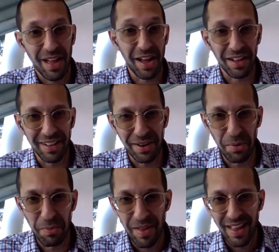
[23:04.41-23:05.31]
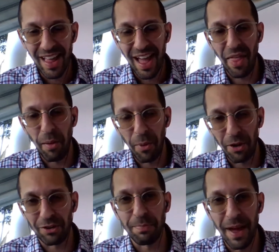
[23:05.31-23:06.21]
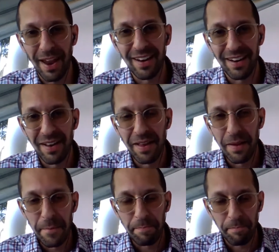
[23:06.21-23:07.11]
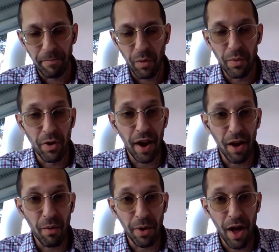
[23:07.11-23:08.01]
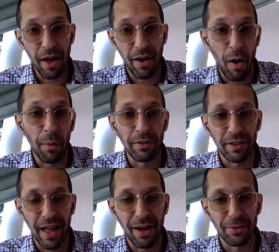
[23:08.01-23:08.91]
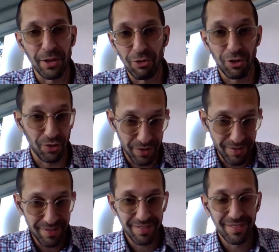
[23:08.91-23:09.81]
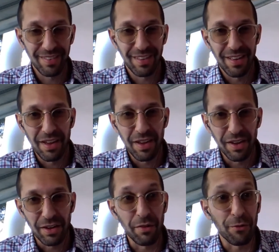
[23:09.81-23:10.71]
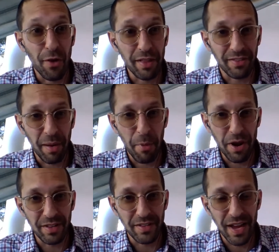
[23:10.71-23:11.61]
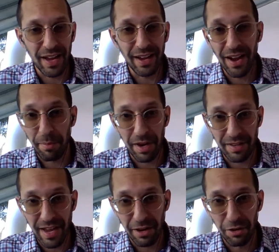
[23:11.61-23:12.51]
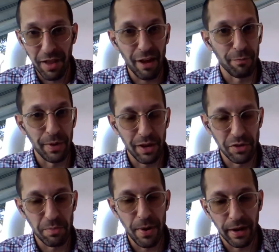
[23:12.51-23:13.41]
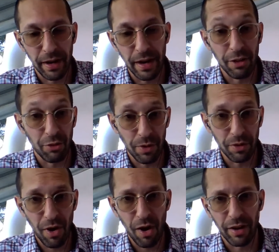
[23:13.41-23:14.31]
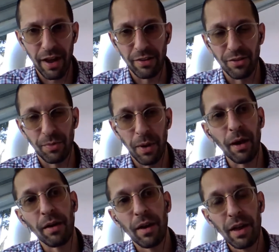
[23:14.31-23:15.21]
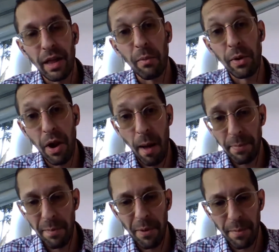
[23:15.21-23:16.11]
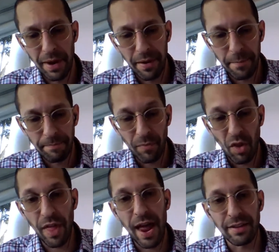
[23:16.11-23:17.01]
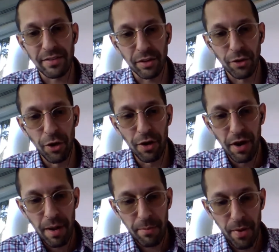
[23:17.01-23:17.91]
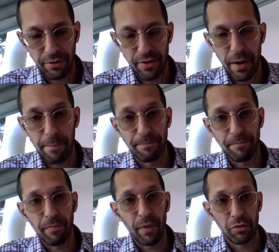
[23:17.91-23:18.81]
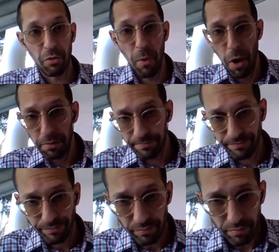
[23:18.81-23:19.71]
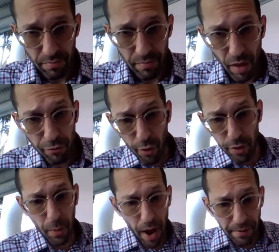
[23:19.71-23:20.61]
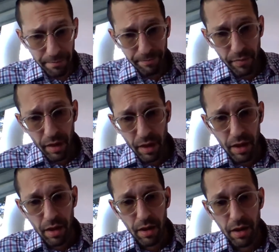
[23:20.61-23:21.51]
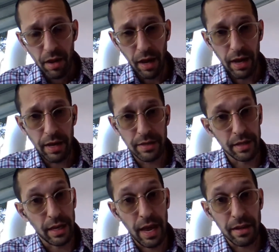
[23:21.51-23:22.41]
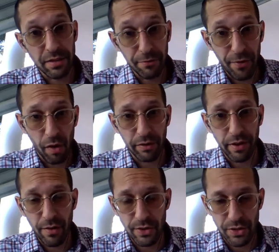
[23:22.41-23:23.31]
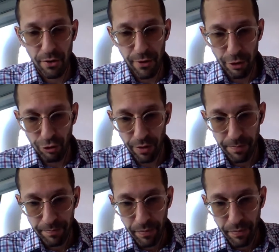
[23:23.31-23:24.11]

Unclear how that works, but we're not always allowed to just confront someone and say, I'm going to take your life because you're breaking and entering. There are cases where it would not be permitted. So that is the third precedent. Two more. Fourth one is the case of voluntary starvation.